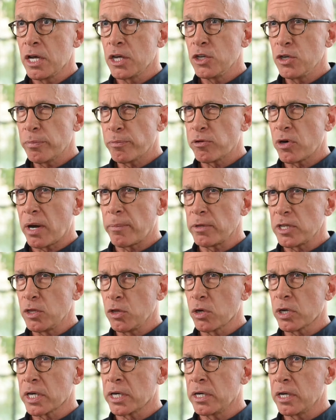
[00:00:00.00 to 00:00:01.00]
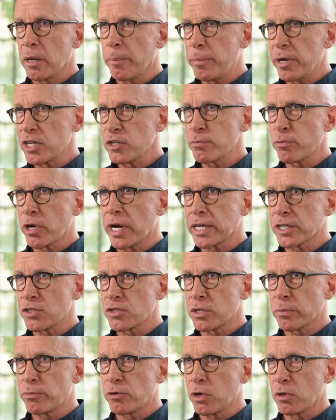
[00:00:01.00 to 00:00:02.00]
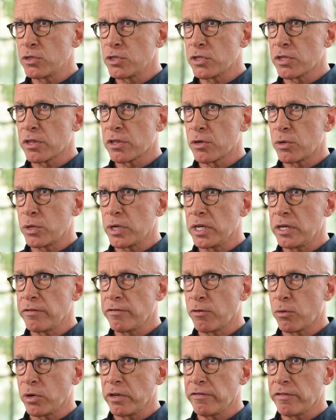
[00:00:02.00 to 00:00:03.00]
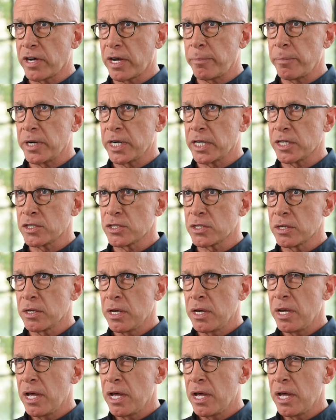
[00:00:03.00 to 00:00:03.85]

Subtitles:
you're probably looking, a best practice approach is 30 to 45 minutes.